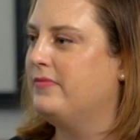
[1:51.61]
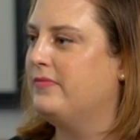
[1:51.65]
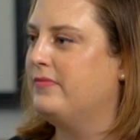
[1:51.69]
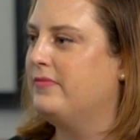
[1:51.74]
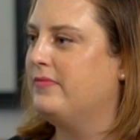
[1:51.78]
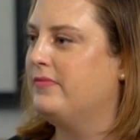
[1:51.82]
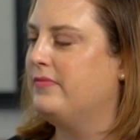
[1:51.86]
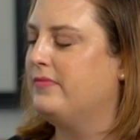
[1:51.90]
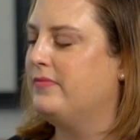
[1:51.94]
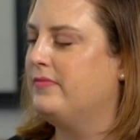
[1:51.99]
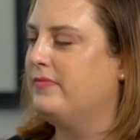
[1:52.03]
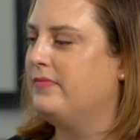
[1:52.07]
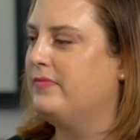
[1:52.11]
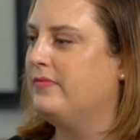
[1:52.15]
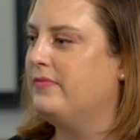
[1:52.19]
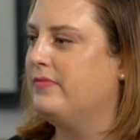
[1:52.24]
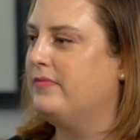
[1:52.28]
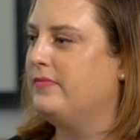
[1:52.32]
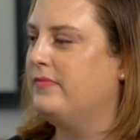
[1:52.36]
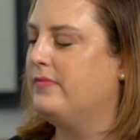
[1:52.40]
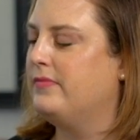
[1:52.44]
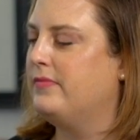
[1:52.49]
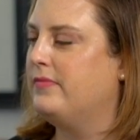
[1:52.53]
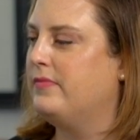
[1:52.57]

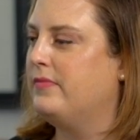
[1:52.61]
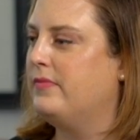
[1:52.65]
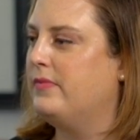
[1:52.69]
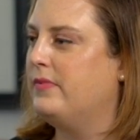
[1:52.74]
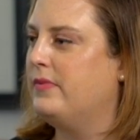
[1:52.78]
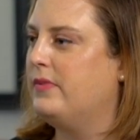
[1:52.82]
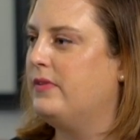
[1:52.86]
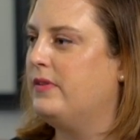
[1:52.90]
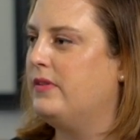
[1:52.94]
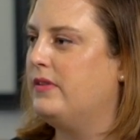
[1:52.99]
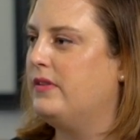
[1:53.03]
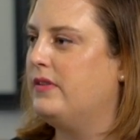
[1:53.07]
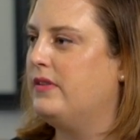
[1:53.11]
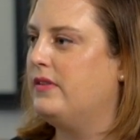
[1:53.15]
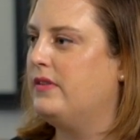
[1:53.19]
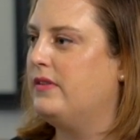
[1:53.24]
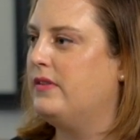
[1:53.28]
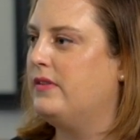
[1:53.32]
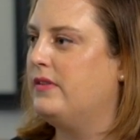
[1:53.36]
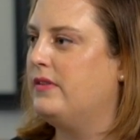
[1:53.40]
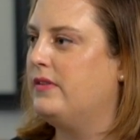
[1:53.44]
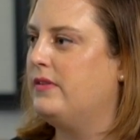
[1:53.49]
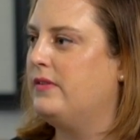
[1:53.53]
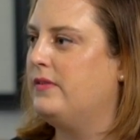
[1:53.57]

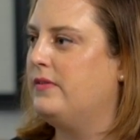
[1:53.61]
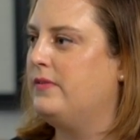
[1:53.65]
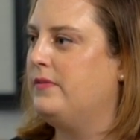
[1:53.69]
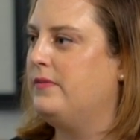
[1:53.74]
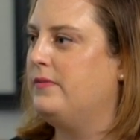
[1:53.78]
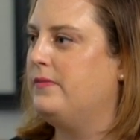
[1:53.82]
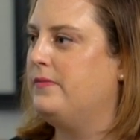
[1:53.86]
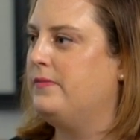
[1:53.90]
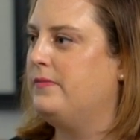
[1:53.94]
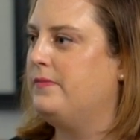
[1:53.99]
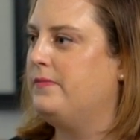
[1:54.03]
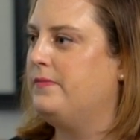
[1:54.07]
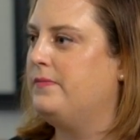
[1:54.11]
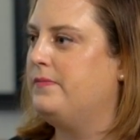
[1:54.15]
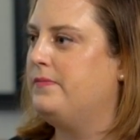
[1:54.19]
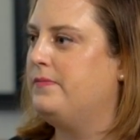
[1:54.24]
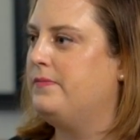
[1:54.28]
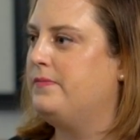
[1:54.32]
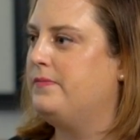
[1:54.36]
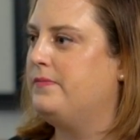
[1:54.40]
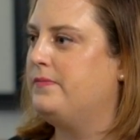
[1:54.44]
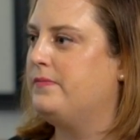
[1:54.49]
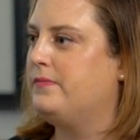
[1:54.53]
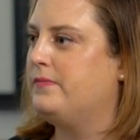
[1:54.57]

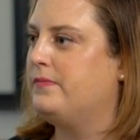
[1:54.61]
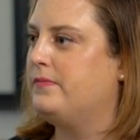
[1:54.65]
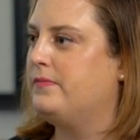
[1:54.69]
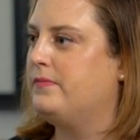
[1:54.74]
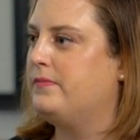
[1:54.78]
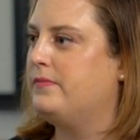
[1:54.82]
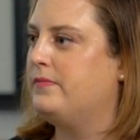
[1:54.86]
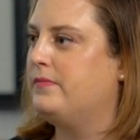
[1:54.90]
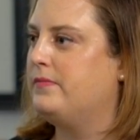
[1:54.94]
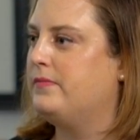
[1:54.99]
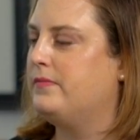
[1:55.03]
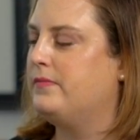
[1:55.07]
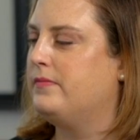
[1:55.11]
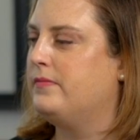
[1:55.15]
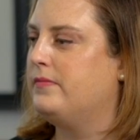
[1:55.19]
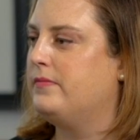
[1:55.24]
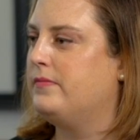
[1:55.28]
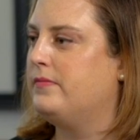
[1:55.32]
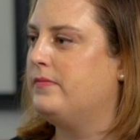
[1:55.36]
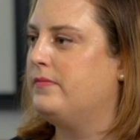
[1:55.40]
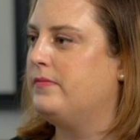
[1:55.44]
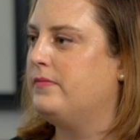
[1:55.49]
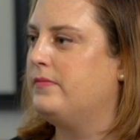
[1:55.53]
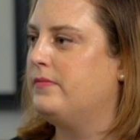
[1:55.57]

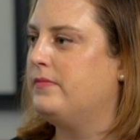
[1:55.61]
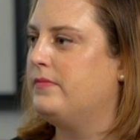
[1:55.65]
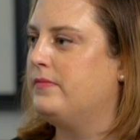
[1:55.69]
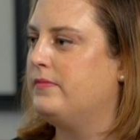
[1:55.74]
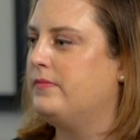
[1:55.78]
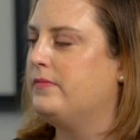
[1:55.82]
(not speaking)